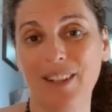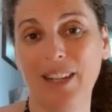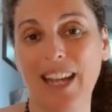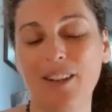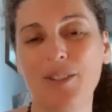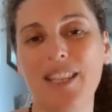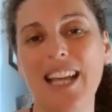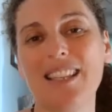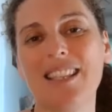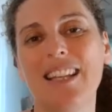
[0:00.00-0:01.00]
Okay. Because
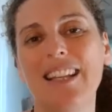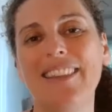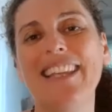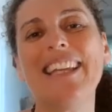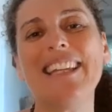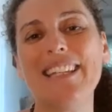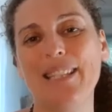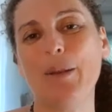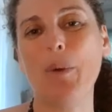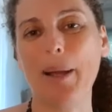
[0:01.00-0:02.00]
that's the
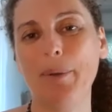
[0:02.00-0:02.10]
easy way.